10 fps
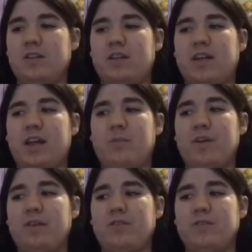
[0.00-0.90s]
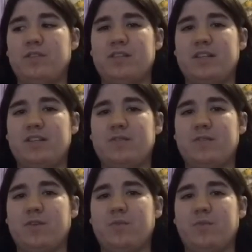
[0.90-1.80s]
like, I went to see this
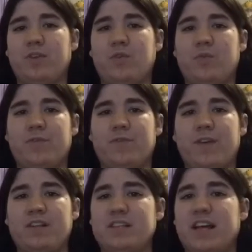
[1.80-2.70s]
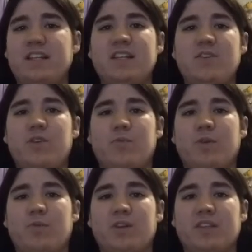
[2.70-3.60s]
film with a group of friends, and I didn't know
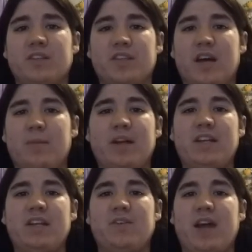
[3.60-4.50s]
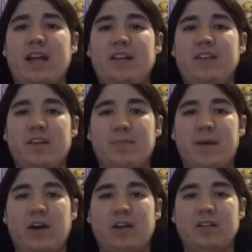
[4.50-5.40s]
what it was at the time. I didn't hear anything
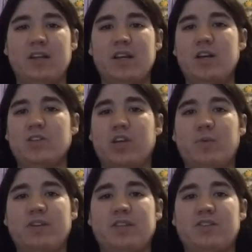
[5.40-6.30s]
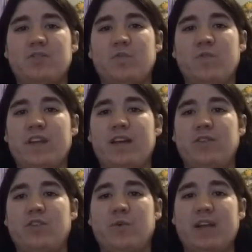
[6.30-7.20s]
about it, so I went to this movie
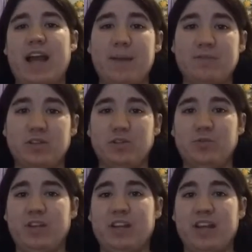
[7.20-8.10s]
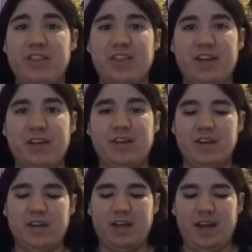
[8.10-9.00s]
knowing absolutely nothing.
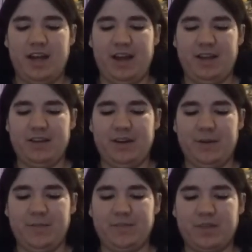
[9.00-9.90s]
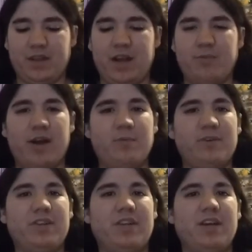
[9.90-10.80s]
And um, I, I
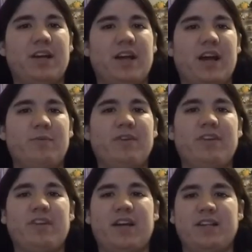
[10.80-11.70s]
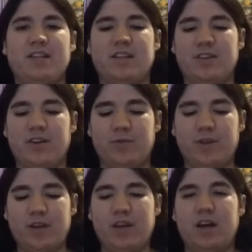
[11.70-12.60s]
really I really liked it though.
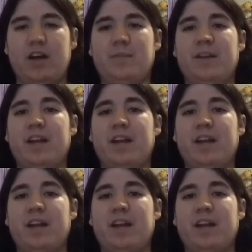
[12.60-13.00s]
Um, and